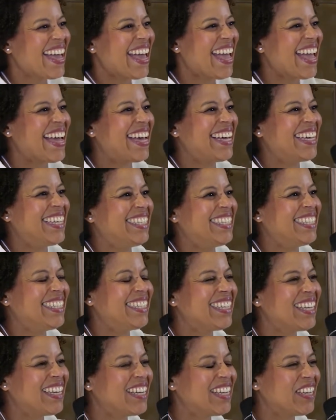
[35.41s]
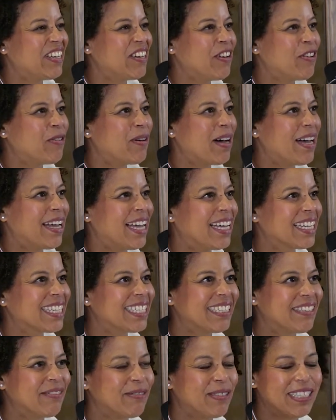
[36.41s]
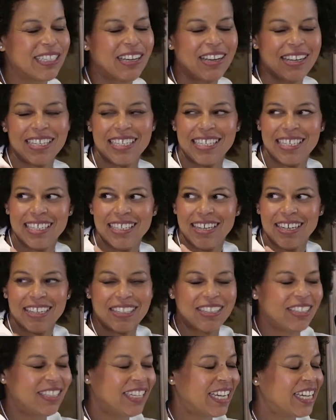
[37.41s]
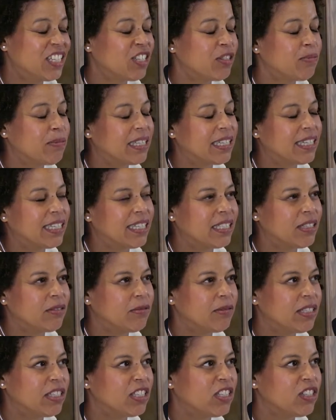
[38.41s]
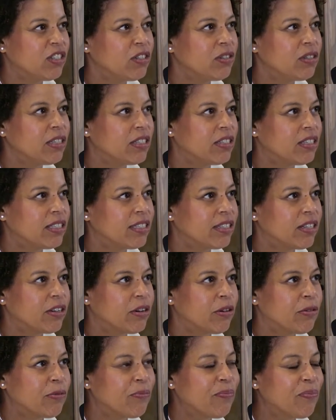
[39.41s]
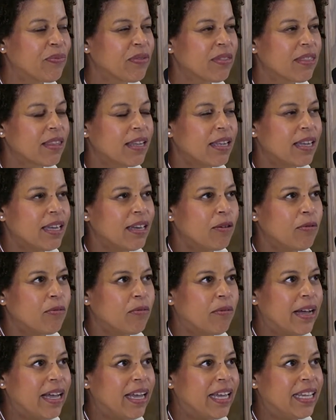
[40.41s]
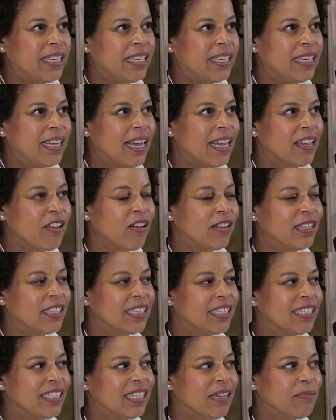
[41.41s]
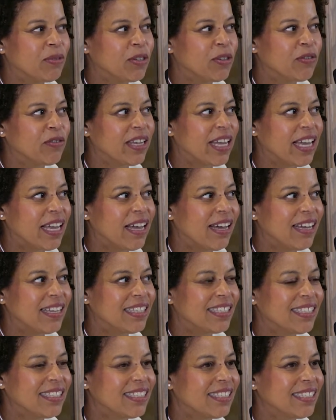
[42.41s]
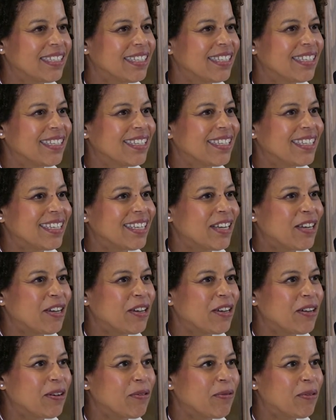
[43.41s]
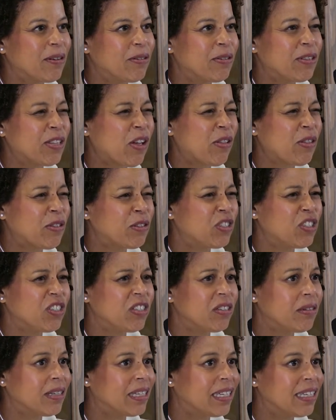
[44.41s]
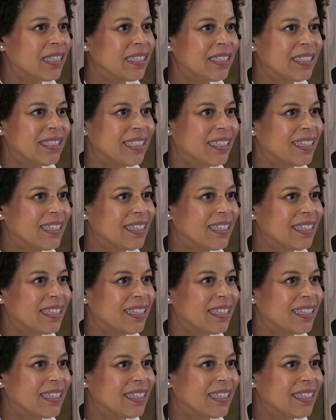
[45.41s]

And, I actually was talking to Dr. Dyche because it was 2 years ago when I call it the summer of chaos, where it was all those shootings.